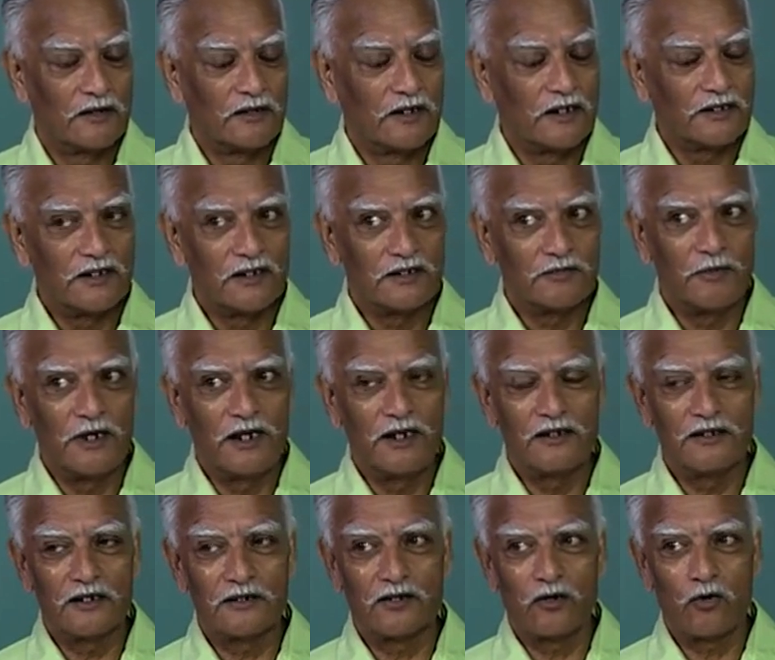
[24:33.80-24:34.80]
Does this
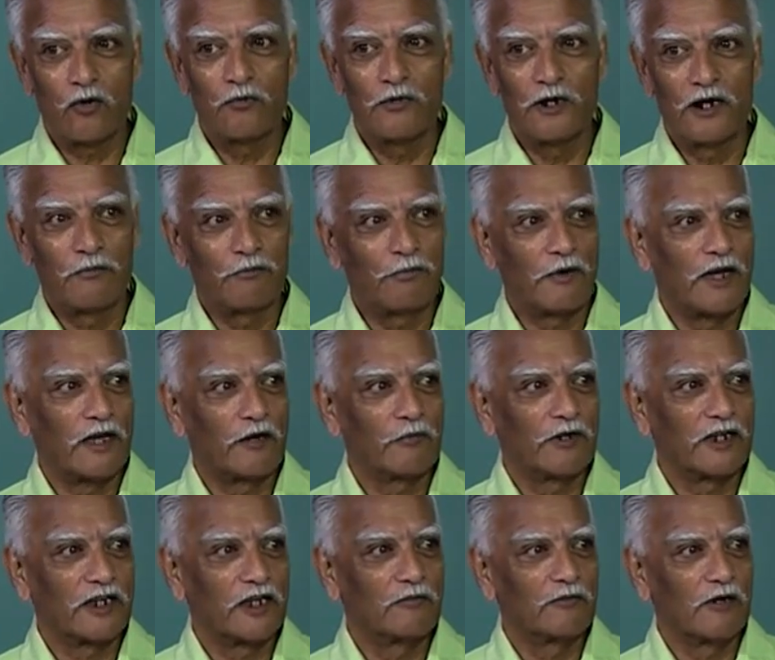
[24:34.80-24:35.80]
mean that the Roman Empire
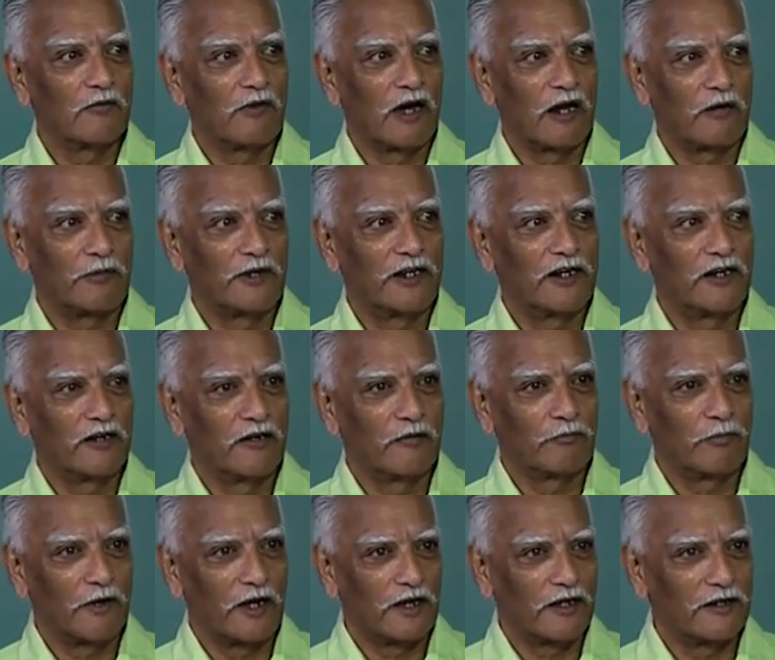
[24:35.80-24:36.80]
became a barbarian
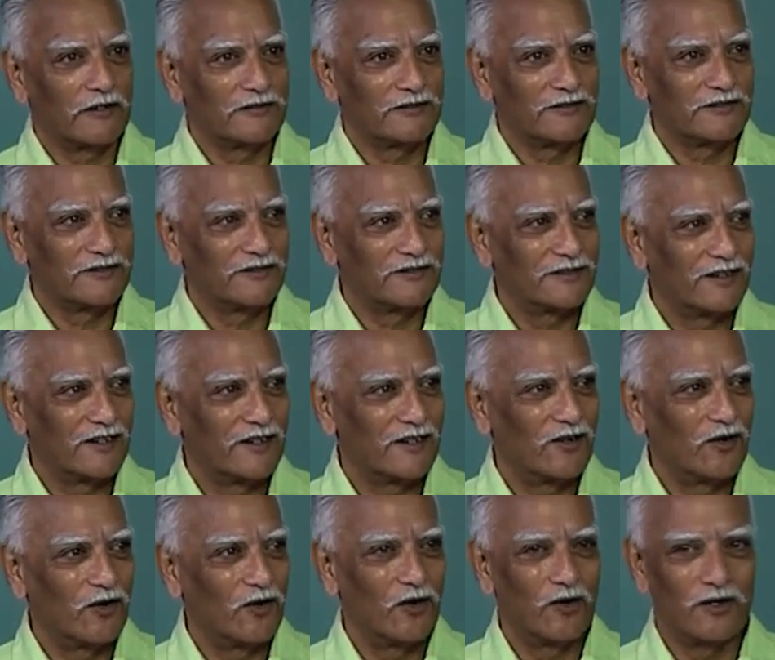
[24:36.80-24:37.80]
empire,
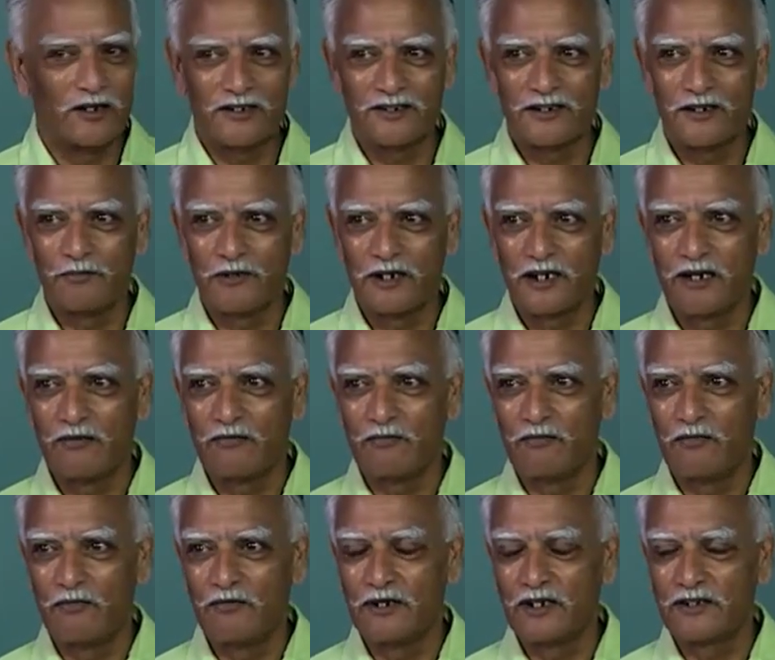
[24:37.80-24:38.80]
or does it
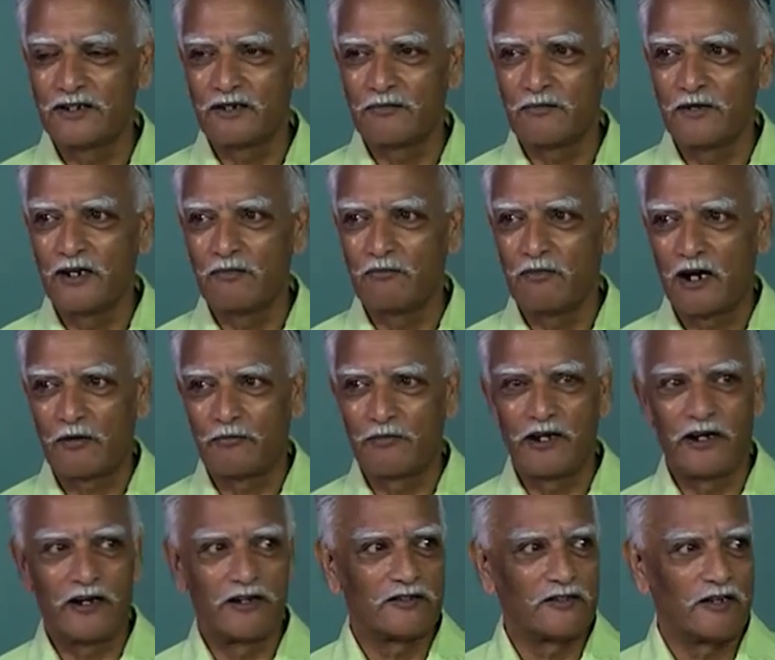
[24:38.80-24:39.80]
became does it mean
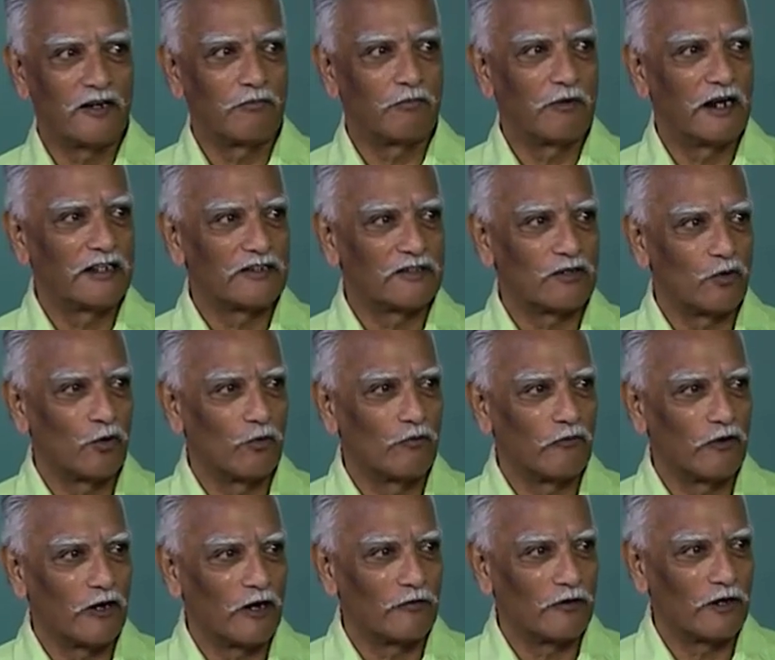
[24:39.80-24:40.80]
barbarians replaced Rome
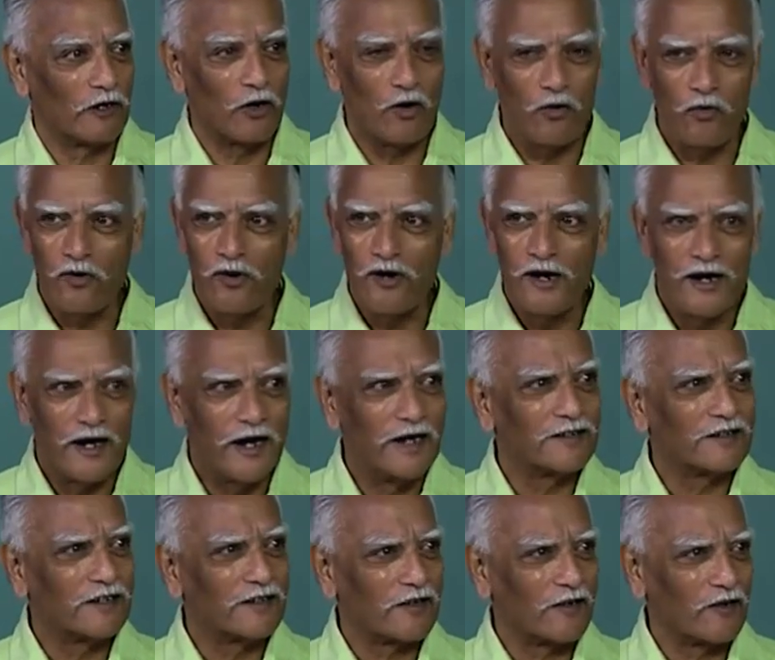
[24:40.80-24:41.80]
forever? No,
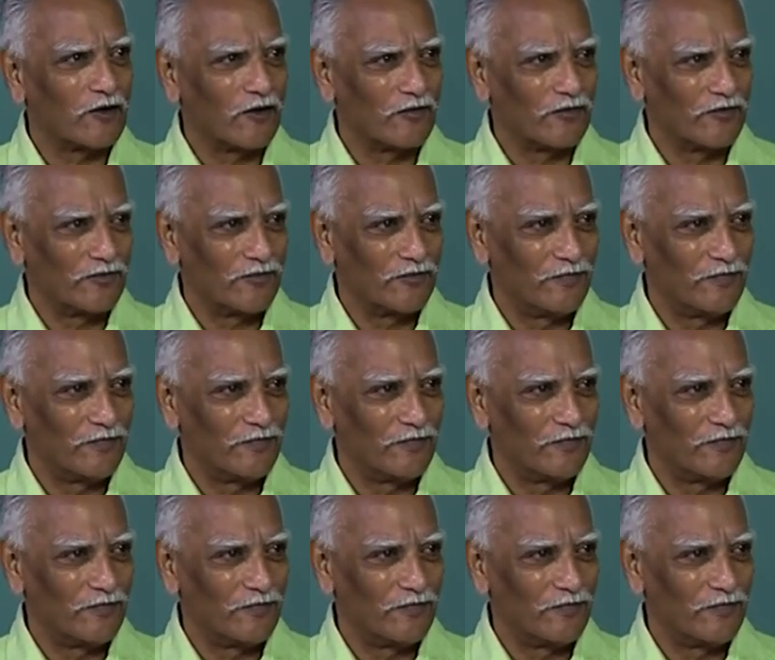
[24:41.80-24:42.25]
it is a trade-off.